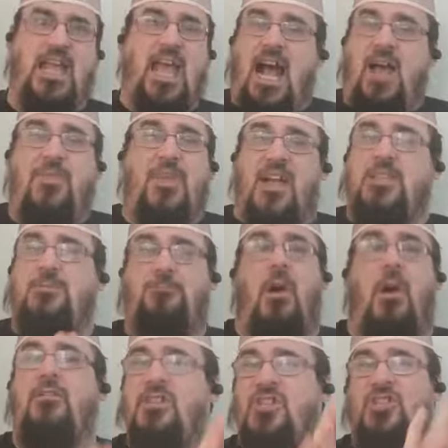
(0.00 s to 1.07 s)
And that's
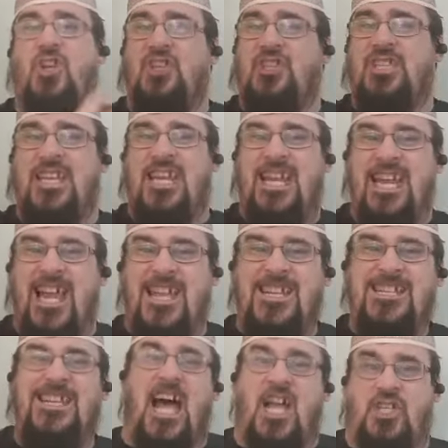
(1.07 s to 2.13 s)
Boris Johnson in a
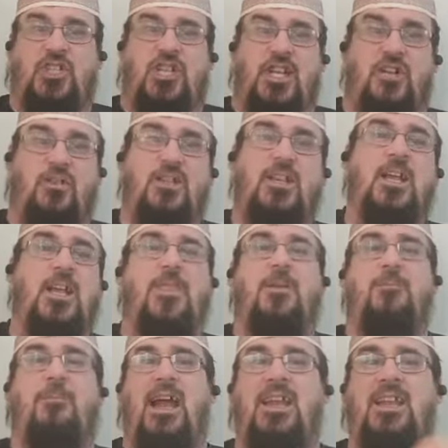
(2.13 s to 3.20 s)
nutshell.
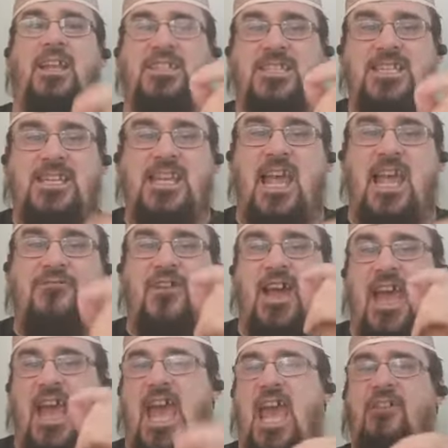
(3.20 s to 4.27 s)
The man has
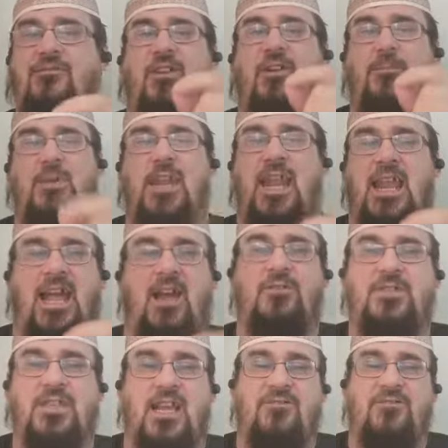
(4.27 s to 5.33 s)
never, ever been
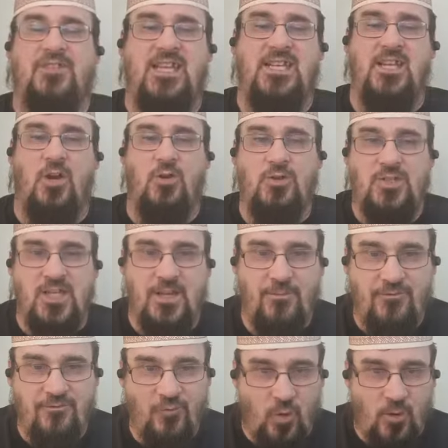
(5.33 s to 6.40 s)
allowed to have say no to him
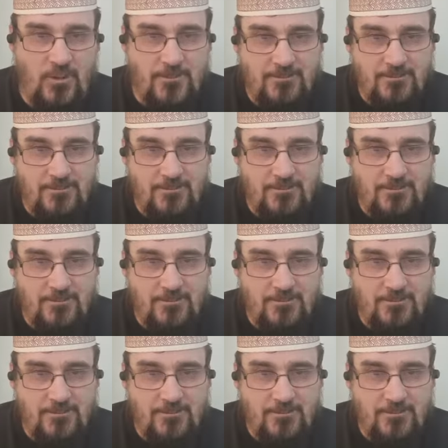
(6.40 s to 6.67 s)
before.